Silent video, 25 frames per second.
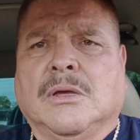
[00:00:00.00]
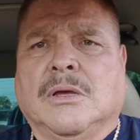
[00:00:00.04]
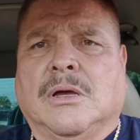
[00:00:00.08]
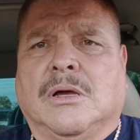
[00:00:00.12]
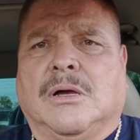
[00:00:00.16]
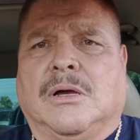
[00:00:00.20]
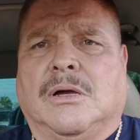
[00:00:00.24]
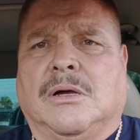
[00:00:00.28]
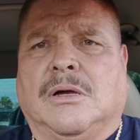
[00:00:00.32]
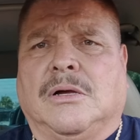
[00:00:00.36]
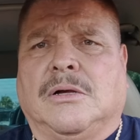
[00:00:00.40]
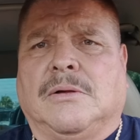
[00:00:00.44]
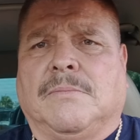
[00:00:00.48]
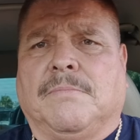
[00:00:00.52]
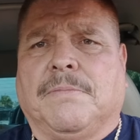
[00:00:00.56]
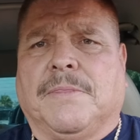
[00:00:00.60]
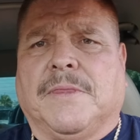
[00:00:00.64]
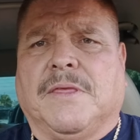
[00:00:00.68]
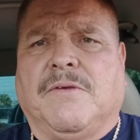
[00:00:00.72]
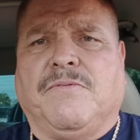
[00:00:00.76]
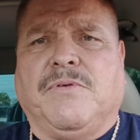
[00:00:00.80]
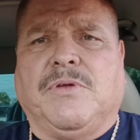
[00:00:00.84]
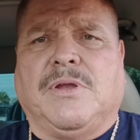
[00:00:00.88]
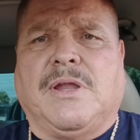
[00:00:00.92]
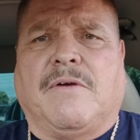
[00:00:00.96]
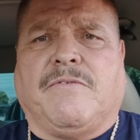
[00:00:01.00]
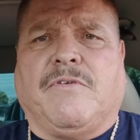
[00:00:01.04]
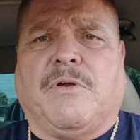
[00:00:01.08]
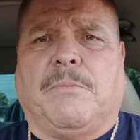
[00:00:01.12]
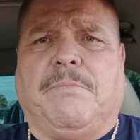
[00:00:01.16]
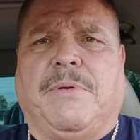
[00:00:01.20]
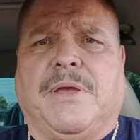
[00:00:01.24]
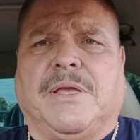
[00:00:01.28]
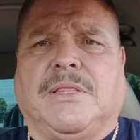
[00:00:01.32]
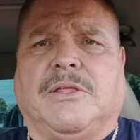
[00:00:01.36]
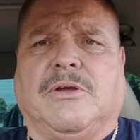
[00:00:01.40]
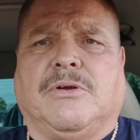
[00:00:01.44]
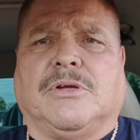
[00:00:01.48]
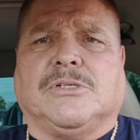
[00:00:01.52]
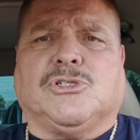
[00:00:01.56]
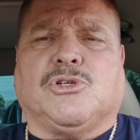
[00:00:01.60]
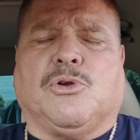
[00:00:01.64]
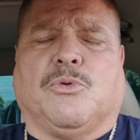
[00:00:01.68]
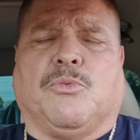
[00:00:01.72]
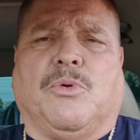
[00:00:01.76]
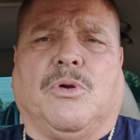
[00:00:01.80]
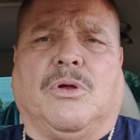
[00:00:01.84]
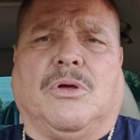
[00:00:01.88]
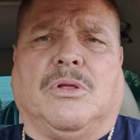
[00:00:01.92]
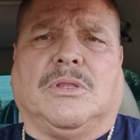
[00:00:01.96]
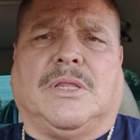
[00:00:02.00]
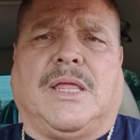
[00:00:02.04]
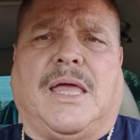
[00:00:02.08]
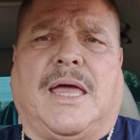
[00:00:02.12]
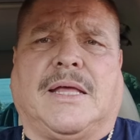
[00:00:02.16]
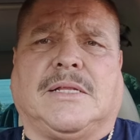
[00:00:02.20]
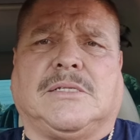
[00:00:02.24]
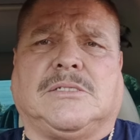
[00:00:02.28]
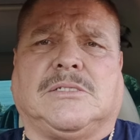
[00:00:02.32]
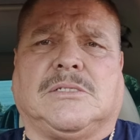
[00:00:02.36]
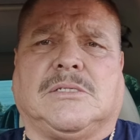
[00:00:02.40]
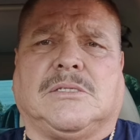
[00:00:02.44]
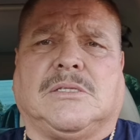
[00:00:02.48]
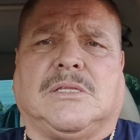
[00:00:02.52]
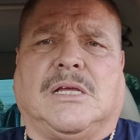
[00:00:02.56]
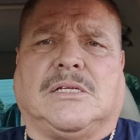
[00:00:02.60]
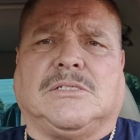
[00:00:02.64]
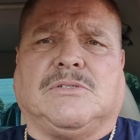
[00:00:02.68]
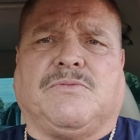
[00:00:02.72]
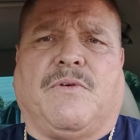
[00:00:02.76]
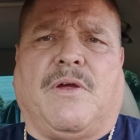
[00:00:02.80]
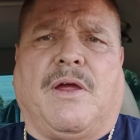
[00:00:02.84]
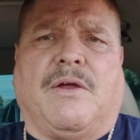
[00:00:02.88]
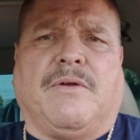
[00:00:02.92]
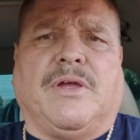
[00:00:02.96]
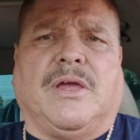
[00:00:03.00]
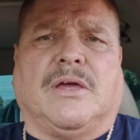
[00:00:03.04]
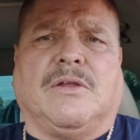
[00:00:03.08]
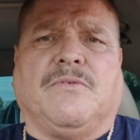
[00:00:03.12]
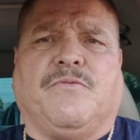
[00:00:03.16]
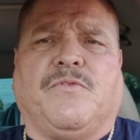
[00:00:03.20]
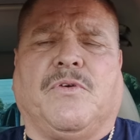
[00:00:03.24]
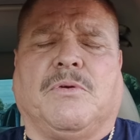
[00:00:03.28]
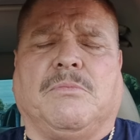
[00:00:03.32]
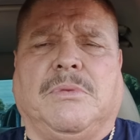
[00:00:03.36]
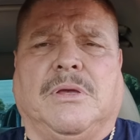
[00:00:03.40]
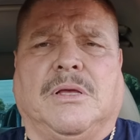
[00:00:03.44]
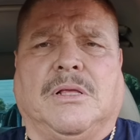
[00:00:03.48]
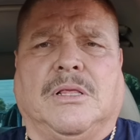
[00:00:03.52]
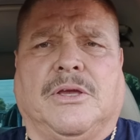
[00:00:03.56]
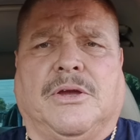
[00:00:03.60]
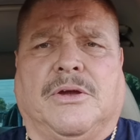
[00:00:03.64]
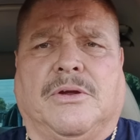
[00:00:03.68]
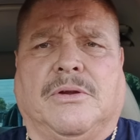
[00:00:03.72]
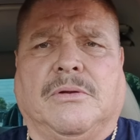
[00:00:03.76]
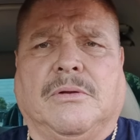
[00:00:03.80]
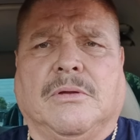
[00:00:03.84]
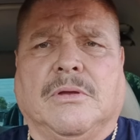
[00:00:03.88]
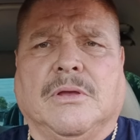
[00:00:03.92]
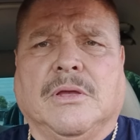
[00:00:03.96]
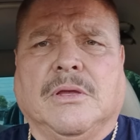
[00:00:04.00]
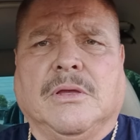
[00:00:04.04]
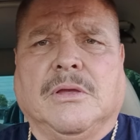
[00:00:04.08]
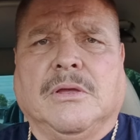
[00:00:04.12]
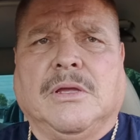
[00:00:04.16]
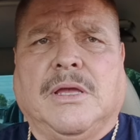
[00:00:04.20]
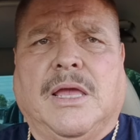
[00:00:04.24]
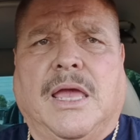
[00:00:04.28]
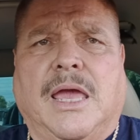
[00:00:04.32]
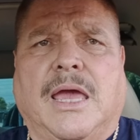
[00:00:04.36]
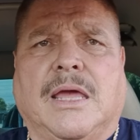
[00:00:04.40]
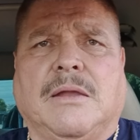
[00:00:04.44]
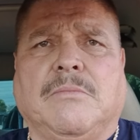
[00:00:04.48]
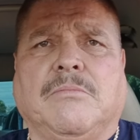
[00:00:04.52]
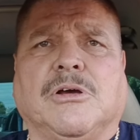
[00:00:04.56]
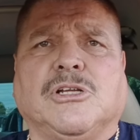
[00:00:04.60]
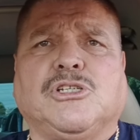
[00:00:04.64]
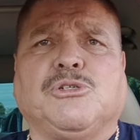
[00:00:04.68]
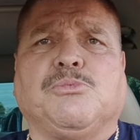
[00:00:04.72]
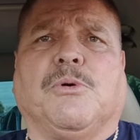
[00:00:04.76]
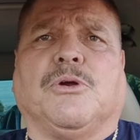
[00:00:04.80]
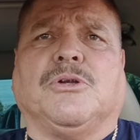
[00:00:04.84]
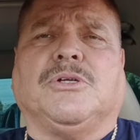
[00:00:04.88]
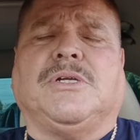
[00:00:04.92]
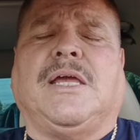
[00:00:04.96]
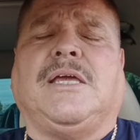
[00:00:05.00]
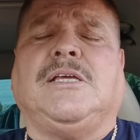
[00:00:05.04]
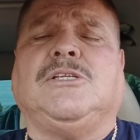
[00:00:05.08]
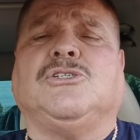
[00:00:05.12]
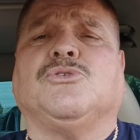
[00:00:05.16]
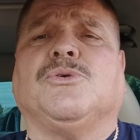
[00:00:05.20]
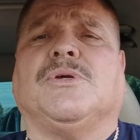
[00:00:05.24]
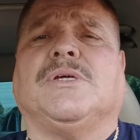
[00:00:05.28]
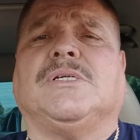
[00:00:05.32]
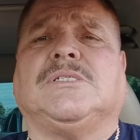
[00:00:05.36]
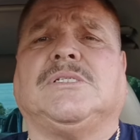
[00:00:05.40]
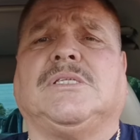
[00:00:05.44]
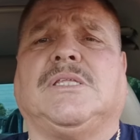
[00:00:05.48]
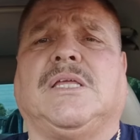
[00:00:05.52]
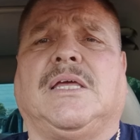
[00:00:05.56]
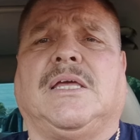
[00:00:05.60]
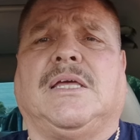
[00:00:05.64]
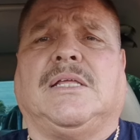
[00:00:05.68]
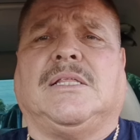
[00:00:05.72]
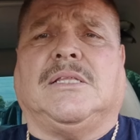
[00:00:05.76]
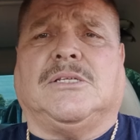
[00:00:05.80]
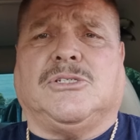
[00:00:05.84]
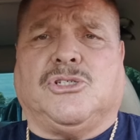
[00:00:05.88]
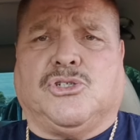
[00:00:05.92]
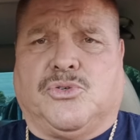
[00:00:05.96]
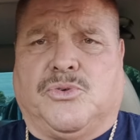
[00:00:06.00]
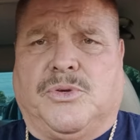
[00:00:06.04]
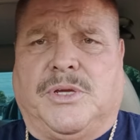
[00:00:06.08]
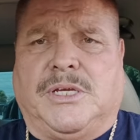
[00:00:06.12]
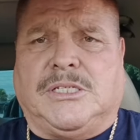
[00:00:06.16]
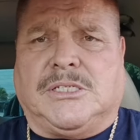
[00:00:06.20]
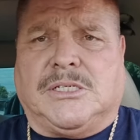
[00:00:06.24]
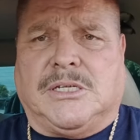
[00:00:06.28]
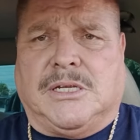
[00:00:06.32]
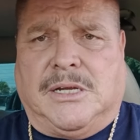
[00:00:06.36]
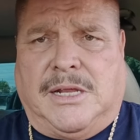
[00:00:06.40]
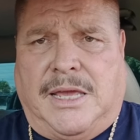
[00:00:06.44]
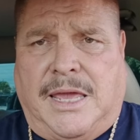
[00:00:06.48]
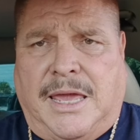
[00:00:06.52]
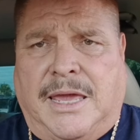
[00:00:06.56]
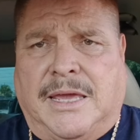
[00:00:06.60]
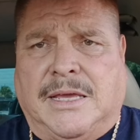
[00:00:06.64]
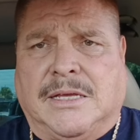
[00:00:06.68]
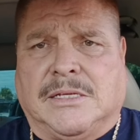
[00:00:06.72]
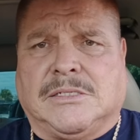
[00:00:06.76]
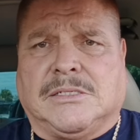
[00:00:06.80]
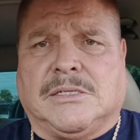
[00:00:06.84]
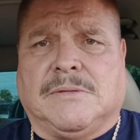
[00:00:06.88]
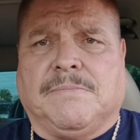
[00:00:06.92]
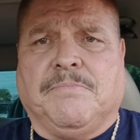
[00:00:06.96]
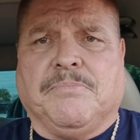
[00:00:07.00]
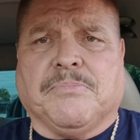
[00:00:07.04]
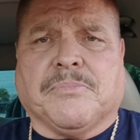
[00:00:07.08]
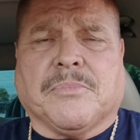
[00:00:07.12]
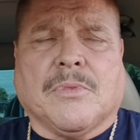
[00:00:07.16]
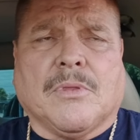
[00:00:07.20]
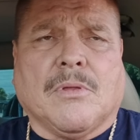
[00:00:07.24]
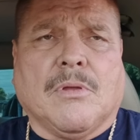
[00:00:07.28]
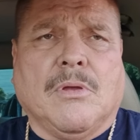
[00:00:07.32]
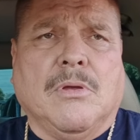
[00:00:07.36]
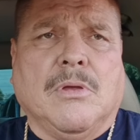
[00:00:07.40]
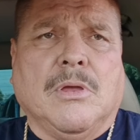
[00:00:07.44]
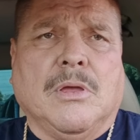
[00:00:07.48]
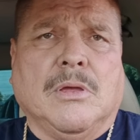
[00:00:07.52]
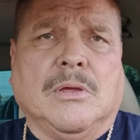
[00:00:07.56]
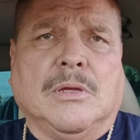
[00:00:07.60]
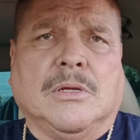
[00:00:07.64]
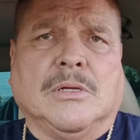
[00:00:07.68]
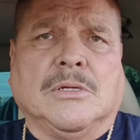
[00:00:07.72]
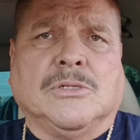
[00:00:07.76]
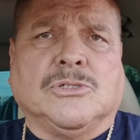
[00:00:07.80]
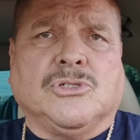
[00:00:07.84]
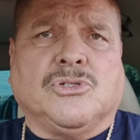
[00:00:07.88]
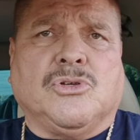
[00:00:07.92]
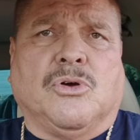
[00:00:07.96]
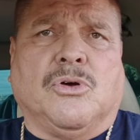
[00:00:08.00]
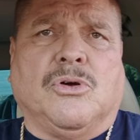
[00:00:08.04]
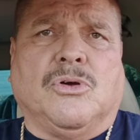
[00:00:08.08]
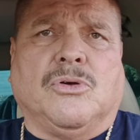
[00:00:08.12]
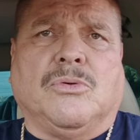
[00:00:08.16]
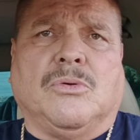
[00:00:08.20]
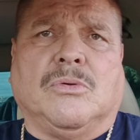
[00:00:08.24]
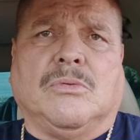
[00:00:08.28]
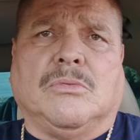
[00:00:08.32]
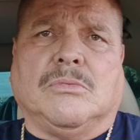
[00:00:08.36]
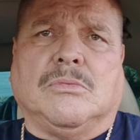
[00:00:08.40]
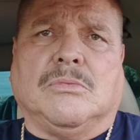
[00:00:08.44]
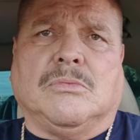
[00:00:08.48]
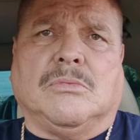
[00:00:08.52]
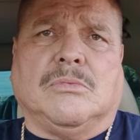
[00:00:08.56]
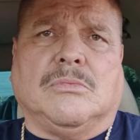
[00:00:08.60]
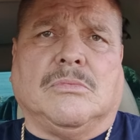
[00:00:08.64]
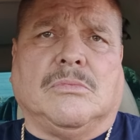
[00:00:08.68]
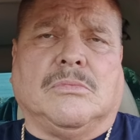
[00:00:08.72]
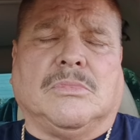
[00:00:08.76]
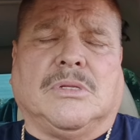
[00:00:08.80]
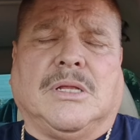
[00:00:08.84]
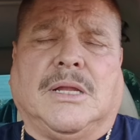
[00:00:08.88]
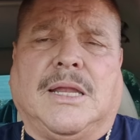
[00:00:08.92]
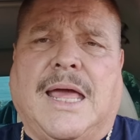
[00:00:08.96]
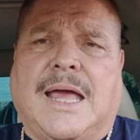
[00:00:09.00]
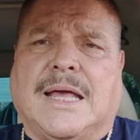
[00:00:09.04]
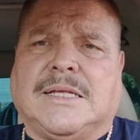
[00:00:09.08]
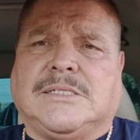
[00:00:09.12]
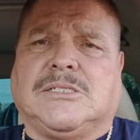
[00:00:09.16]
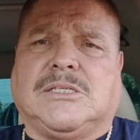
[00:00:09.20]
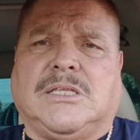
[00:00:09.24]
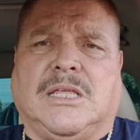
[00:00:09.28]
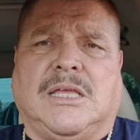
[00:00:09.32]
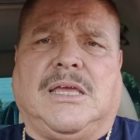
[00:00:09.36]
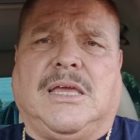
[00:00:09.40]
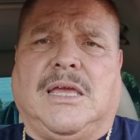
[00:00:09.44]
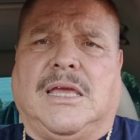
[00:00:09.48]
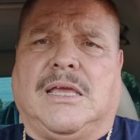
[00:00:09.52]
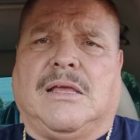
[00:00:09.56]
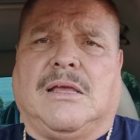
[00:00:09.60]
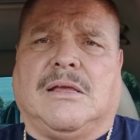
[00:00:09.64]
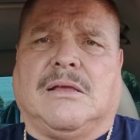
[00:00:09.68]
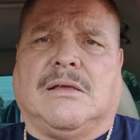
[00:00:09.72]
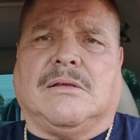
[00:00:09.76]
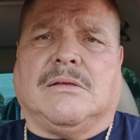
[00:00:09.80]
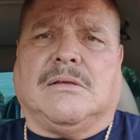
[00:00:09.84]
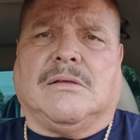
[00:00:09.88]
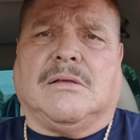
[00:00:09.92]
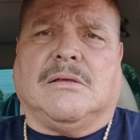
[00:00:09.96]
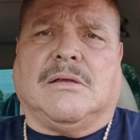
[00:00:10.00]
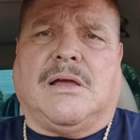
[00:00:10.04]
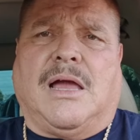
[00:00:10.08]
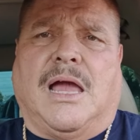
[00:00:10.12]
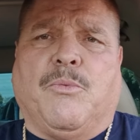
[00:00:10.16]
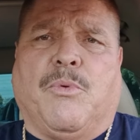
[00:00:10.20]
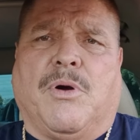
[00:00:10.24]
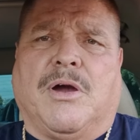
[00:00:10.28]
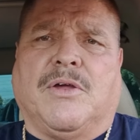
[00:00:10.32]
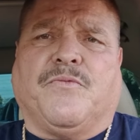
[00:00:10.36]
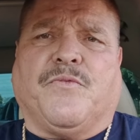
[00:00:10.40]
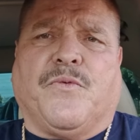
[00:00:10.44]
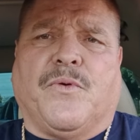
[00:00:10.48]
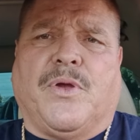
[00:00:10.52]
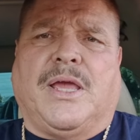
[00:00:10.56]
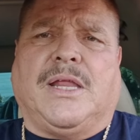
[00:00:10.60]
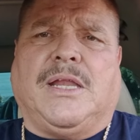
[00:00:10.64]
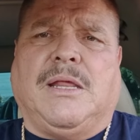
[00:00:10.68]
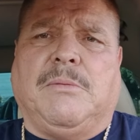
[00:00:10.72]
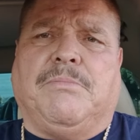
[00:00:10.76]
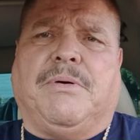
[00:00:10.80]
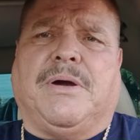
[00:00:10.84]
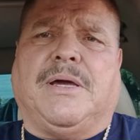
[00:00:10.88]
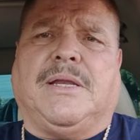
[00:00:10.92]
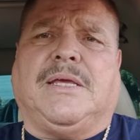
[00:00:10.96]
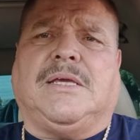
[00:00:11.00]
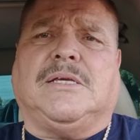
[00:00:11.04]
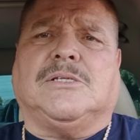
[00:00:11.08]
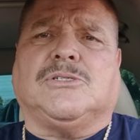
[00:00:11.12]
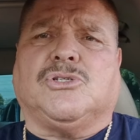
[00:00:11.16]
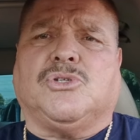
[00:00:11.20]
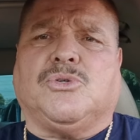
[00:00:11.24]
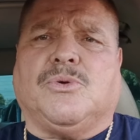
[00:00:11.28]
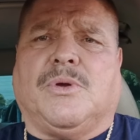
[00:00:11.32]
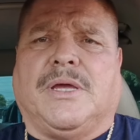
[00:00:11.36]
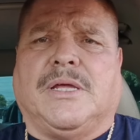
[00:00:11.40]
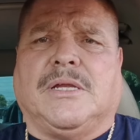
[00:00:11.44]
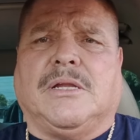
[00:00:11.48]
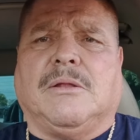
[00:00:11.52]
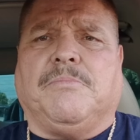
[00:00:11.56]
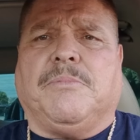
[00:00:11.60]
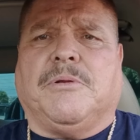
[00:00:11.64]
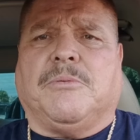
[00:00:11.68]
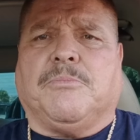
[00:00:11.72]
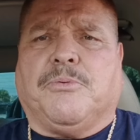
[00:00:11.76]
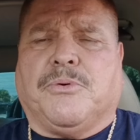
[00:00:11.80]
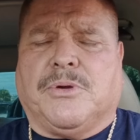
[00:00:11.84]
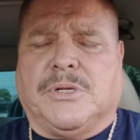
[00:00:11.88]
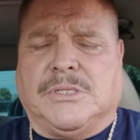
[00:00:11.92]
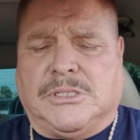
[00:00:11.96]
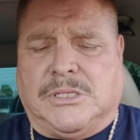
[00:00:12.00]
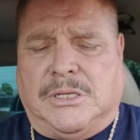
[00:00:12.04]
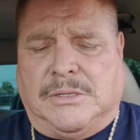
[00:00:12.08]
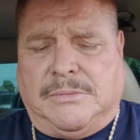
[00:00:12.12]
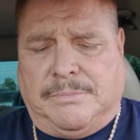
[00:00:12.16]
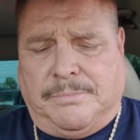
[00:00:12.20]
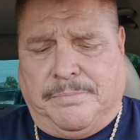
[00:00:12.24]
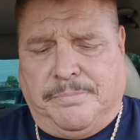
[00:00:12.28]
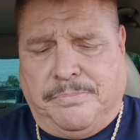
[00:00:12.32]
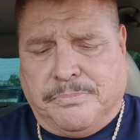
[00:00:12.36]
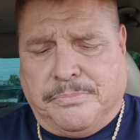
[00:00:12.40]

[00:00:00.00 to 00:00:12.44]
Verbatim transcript: Um, if you've never been there, it's a world that's, that's very unfamiliar and much more dangerous than the streets and gangs. So the last thing I want for anybody is to end up in prison.